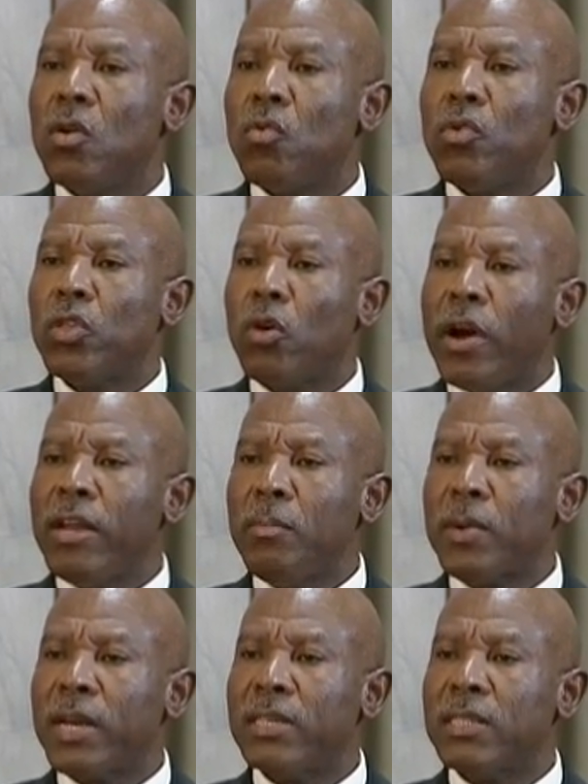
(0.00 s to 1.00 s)
with oil
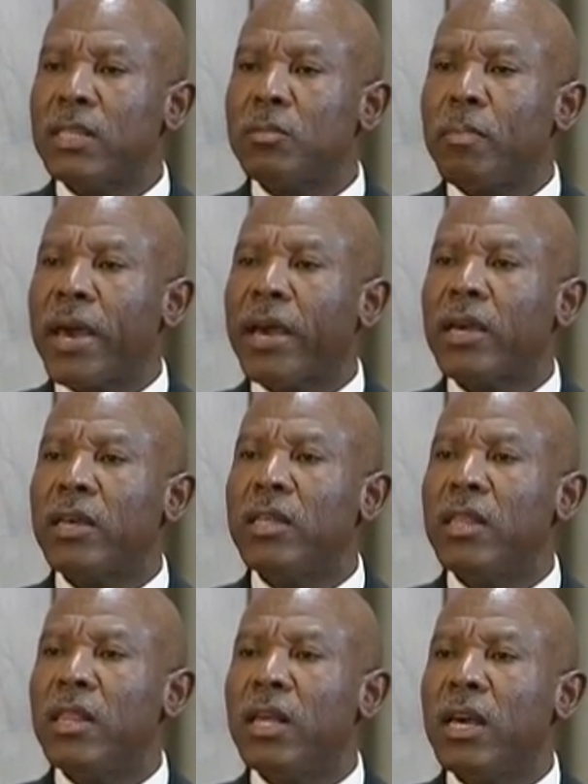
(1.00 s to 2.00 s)
prices back
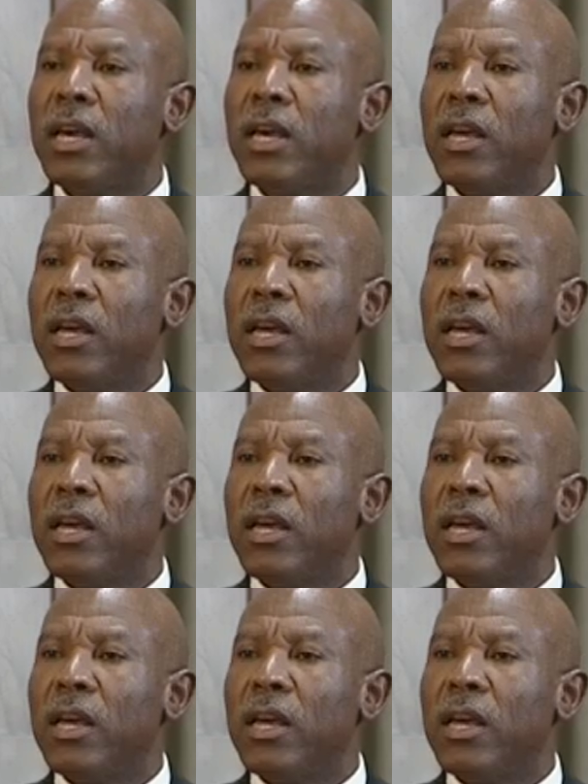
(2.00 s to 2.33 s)
in the